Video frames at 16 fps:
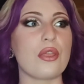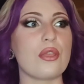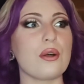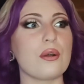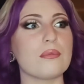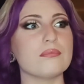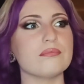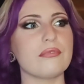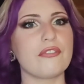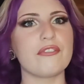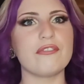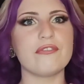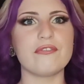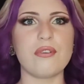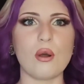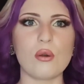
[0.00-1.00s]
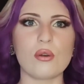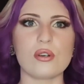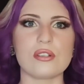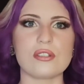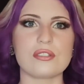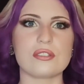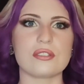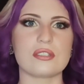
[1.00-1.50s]
the
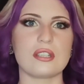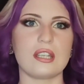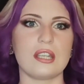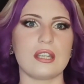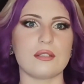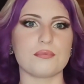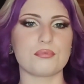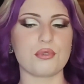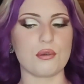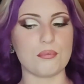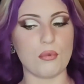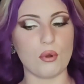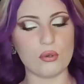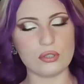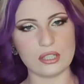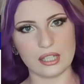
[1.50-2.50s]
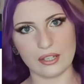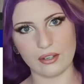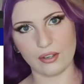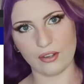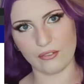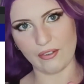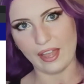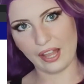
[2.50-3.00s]
focus in promoting
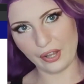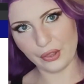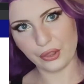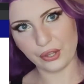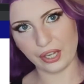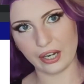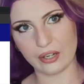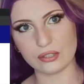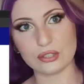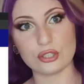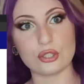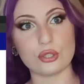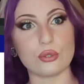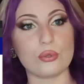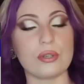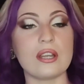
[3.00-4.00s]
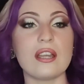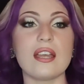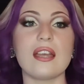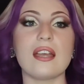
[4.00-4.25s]
of healthcare to